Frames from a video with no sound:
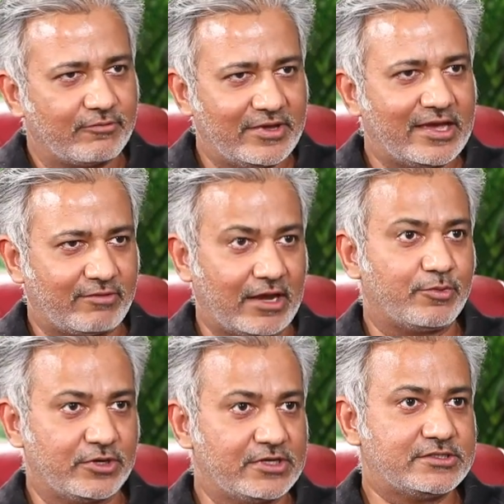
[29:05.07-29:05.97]
we have
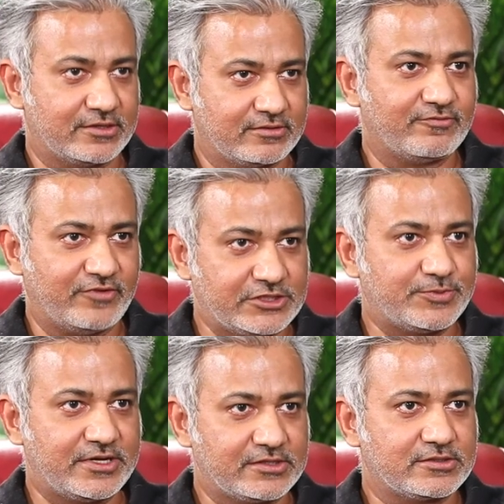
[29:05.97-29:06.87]
hypoallergic
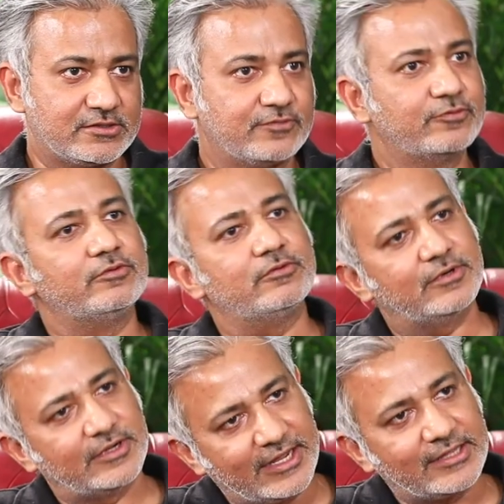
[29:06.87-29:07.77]
fish-based food. Right.
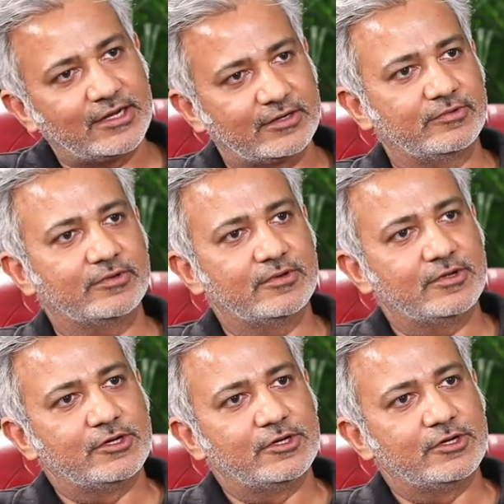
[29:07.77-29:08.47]
Take that one.